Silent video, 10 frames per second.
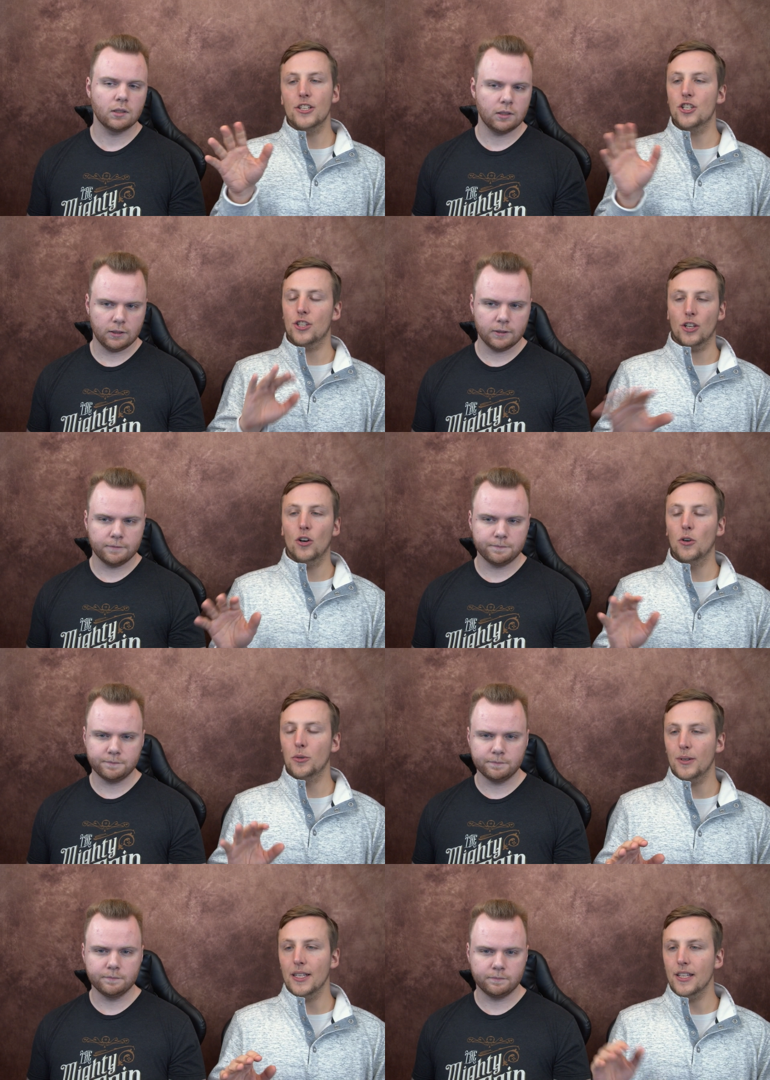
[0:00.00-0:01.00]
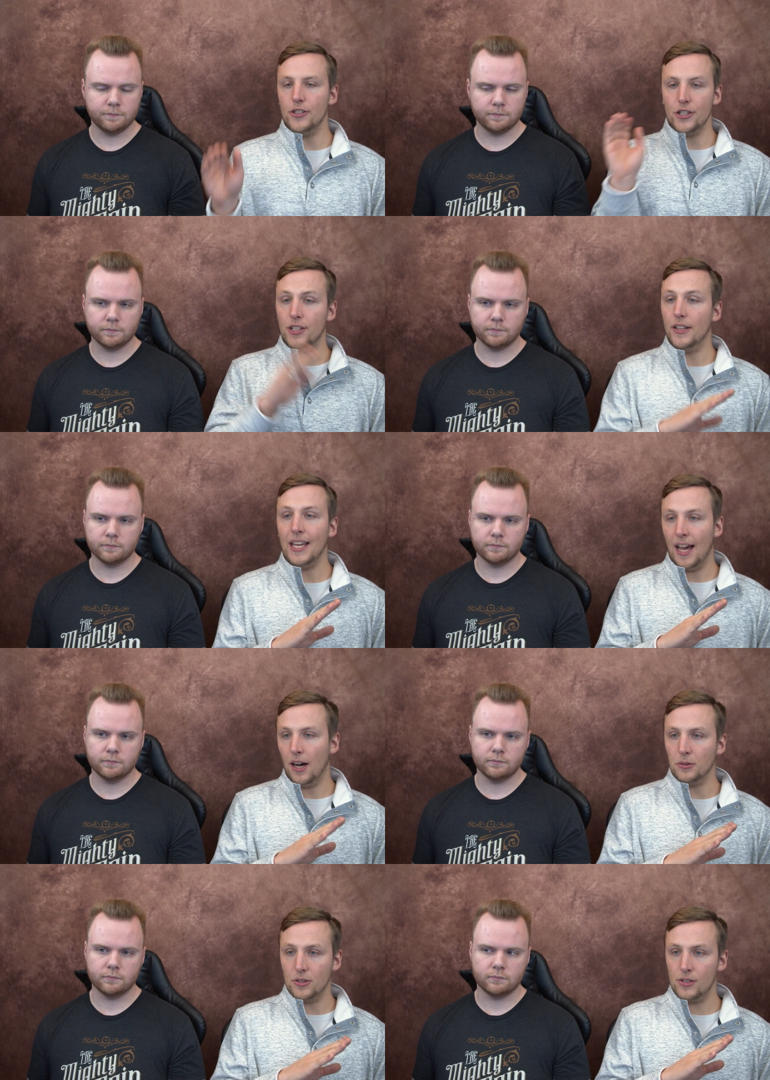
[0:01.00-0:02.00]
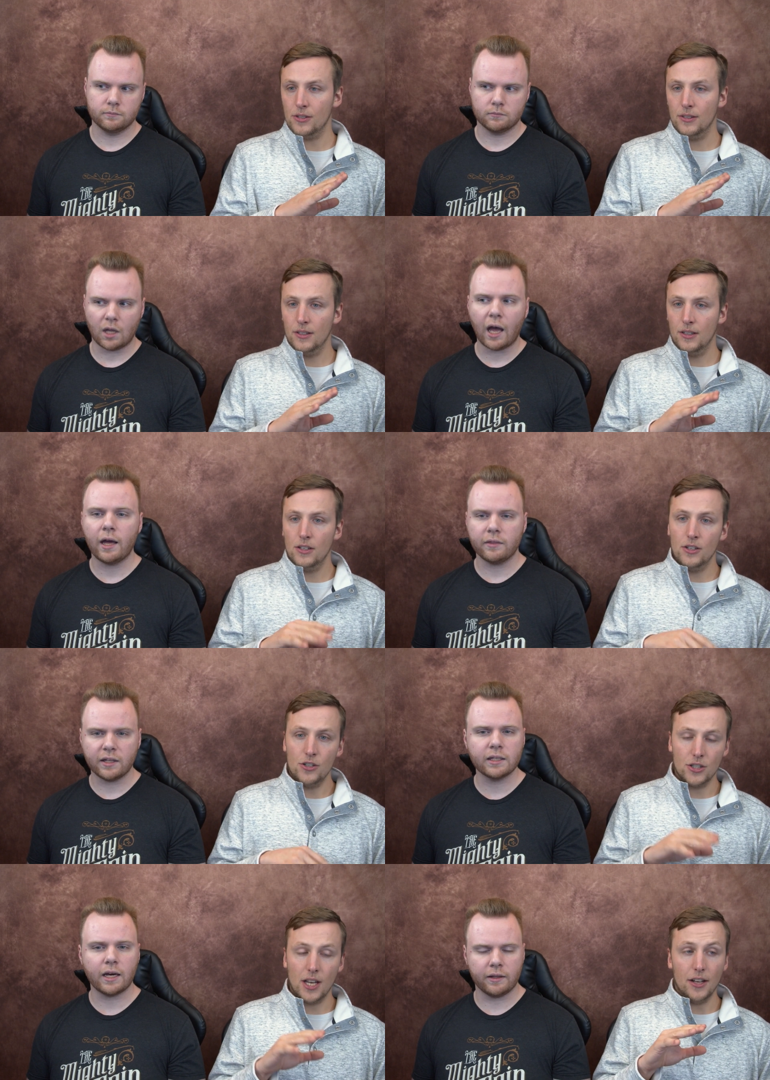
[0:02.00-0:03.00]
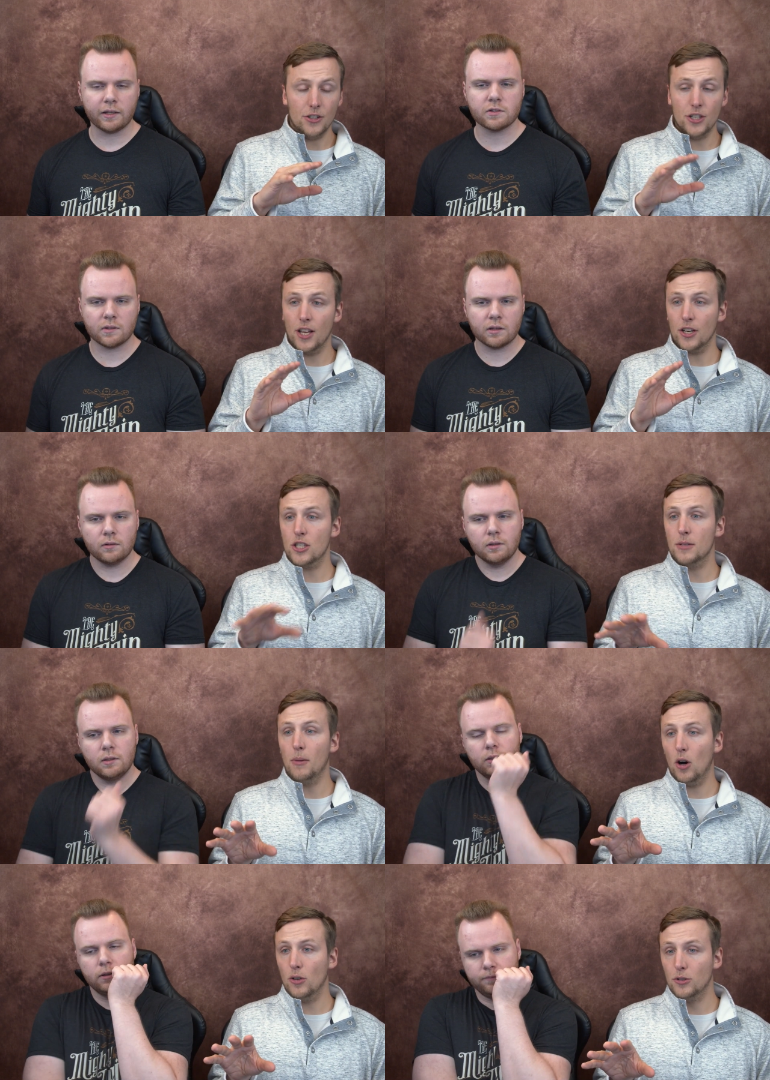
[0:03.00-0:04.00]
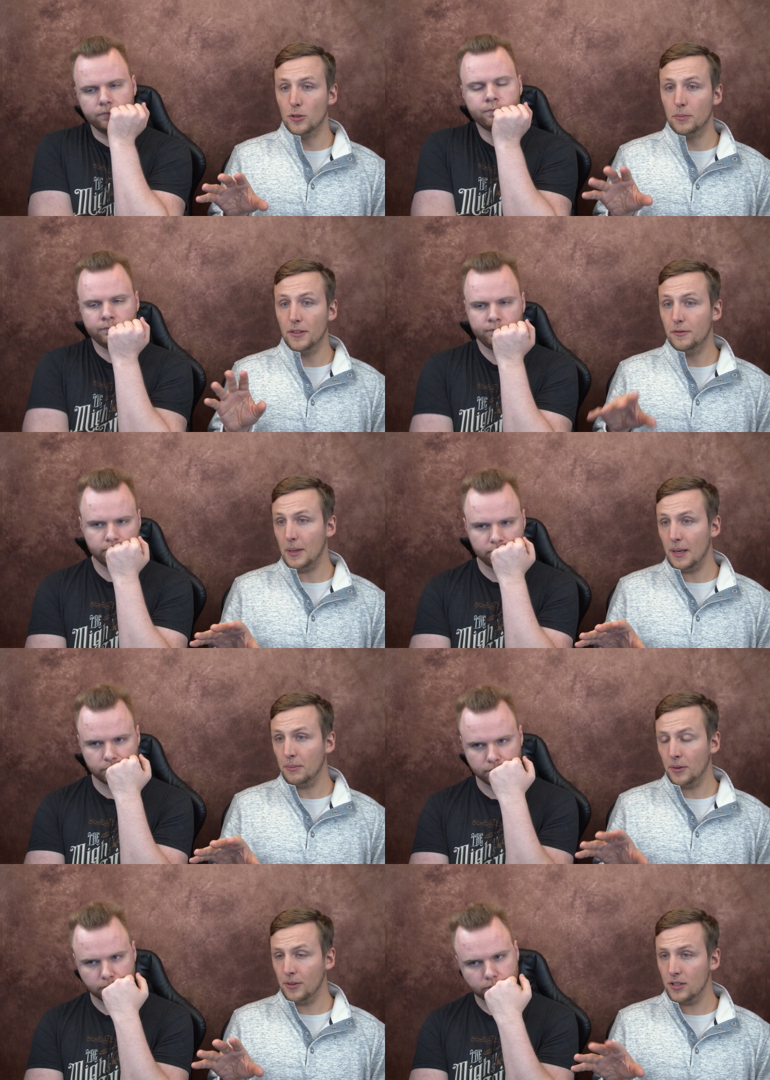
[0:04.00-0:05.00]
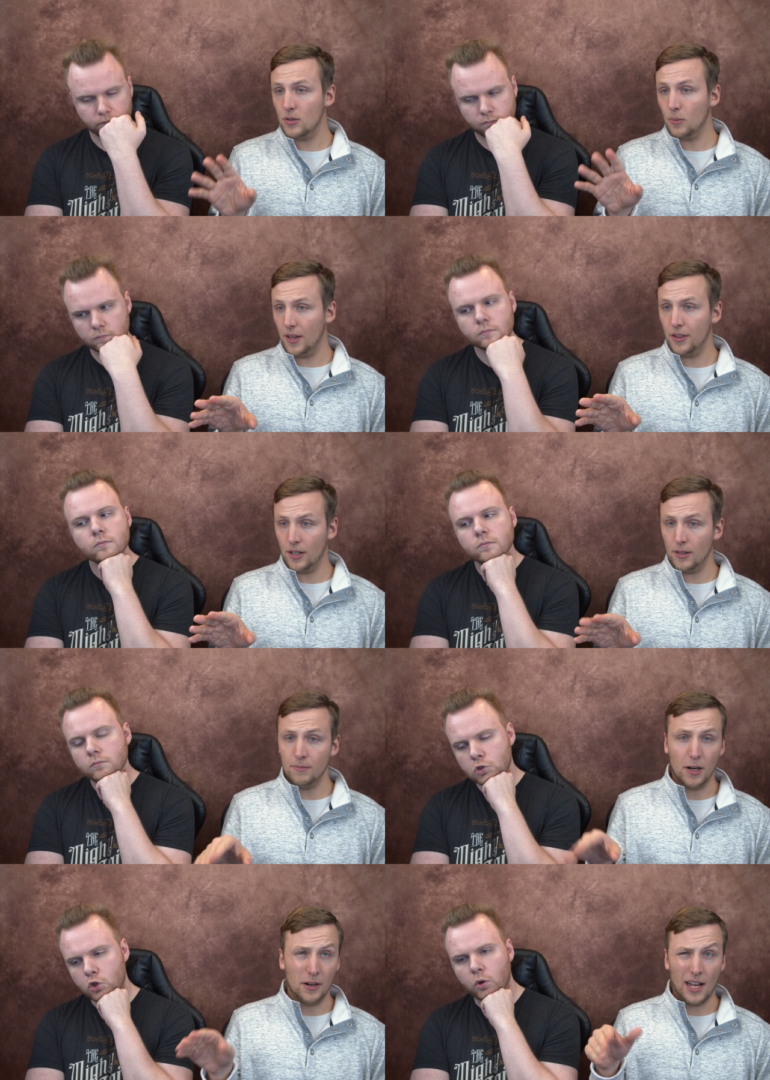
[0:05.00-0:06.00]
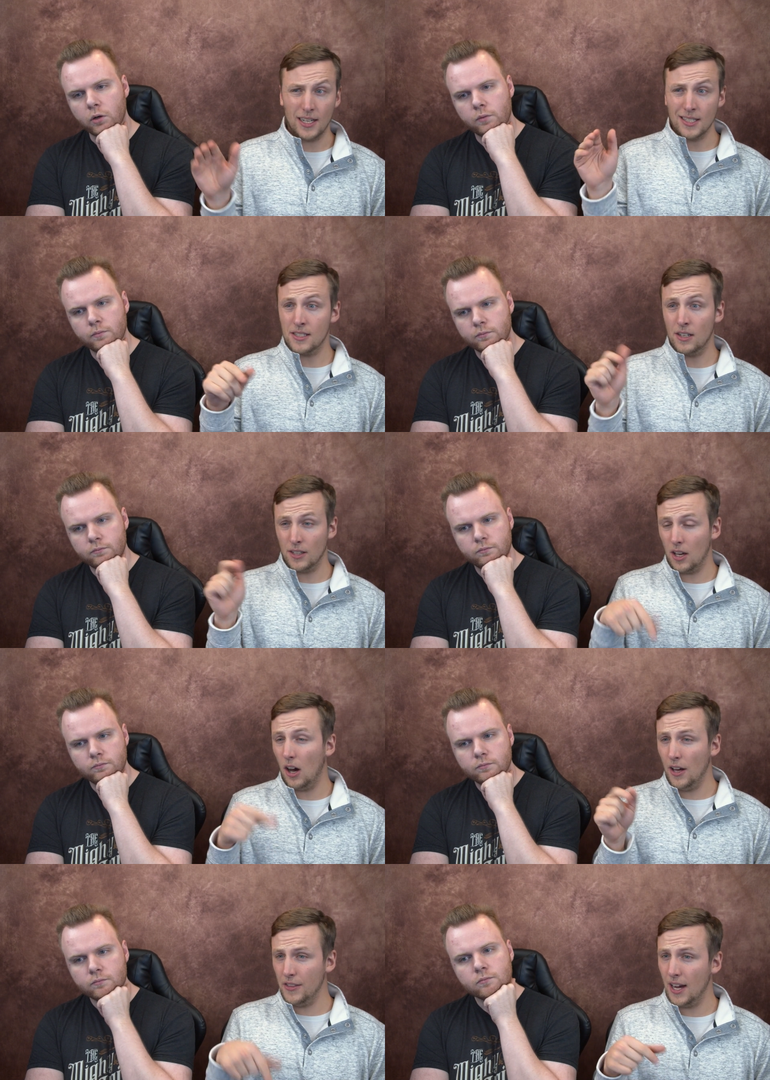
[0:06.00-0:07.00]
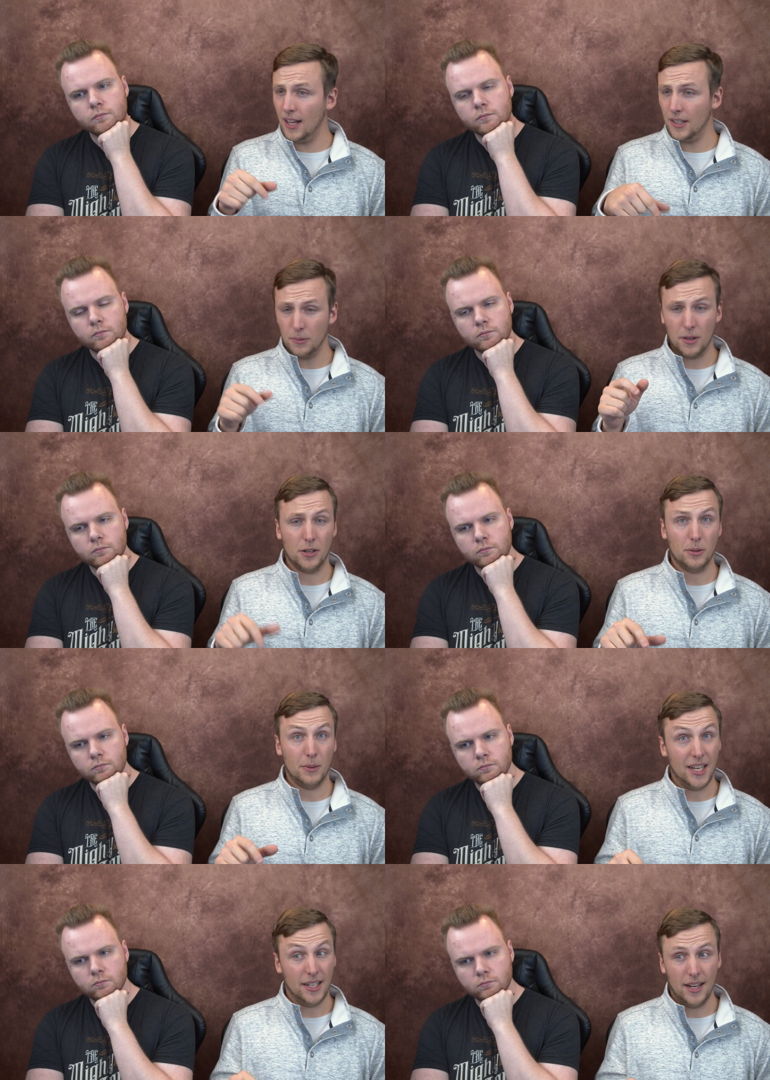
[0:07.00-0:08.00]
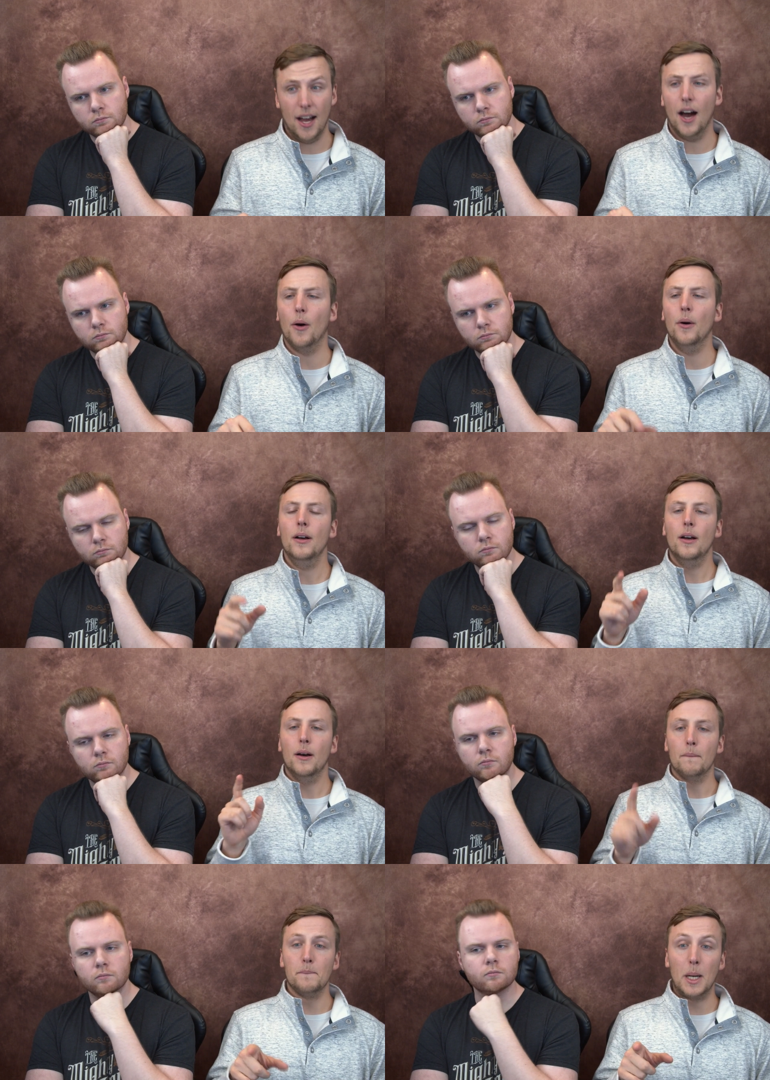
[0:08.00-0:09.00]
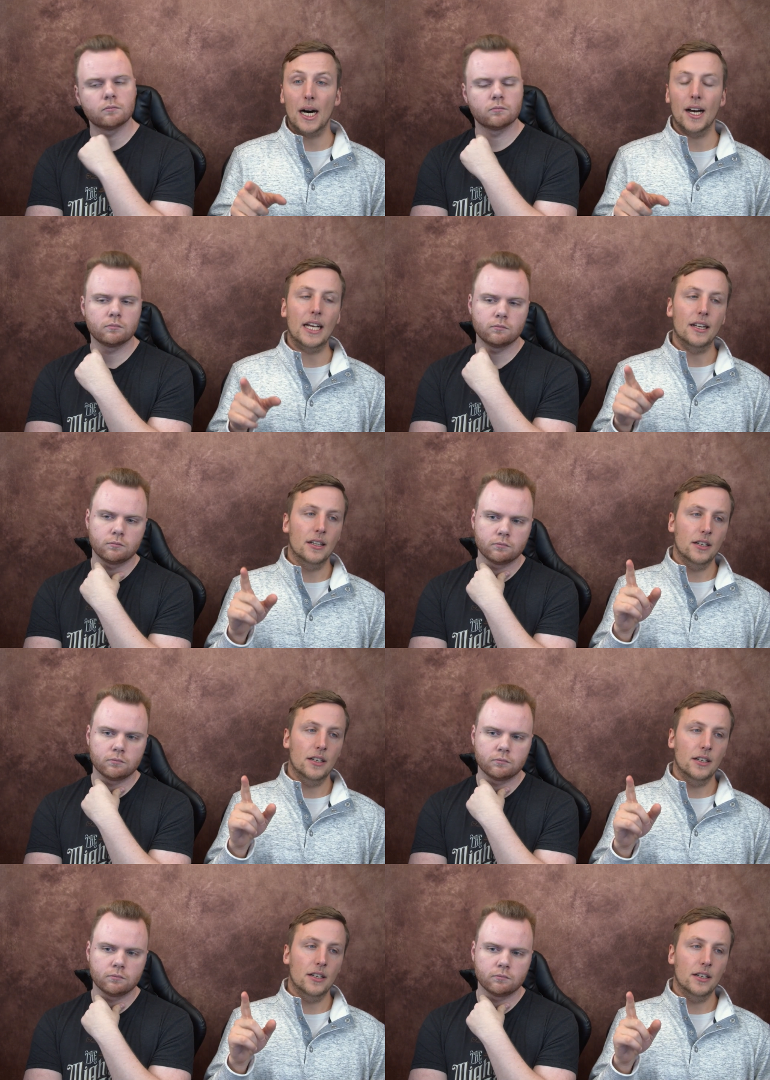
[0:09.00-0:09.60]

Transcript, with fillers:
Speaker 1: the, just the cold read mhm. that she's on the outs. I, that, she's yeah, got, she's got a small group mm-hmm. of people that's with her. They're sure. not necessarily on the island with her right now, but